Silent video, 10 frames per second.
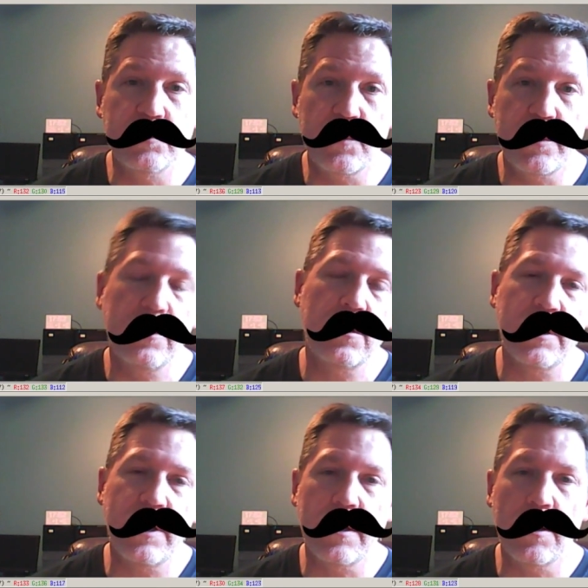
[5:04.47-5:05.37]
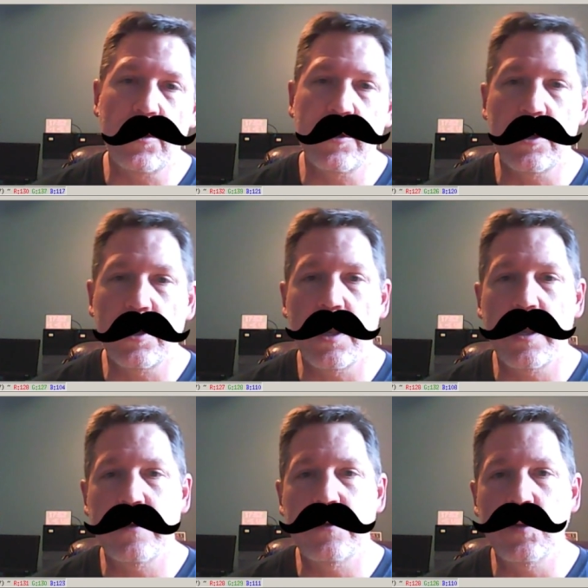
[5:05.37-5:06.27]
one. You can download it
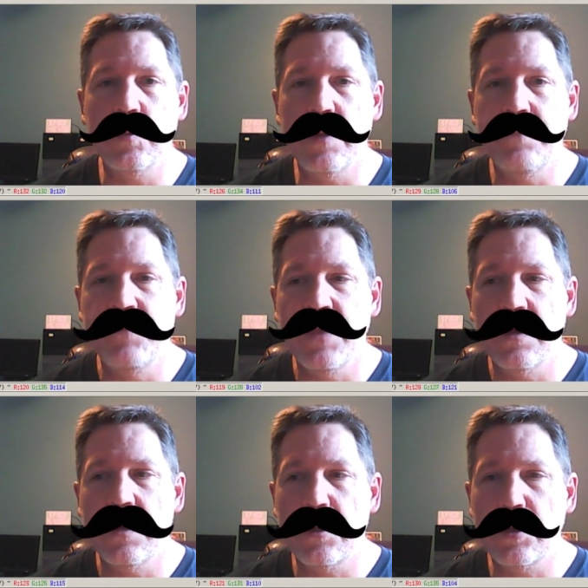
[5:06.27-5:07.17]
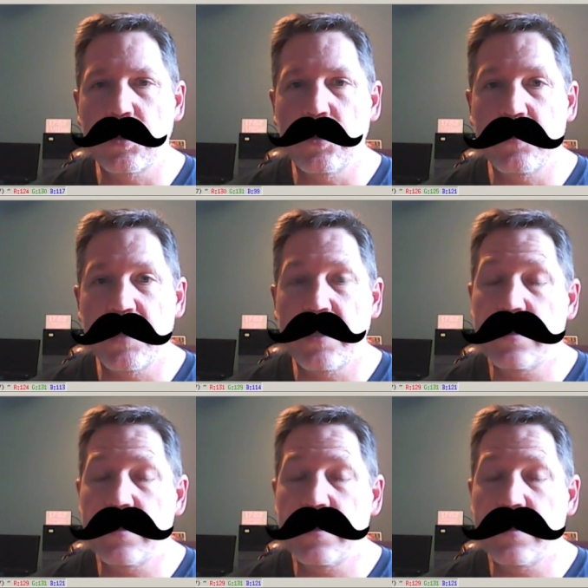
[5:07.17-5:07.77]
online too, but I'll include that. And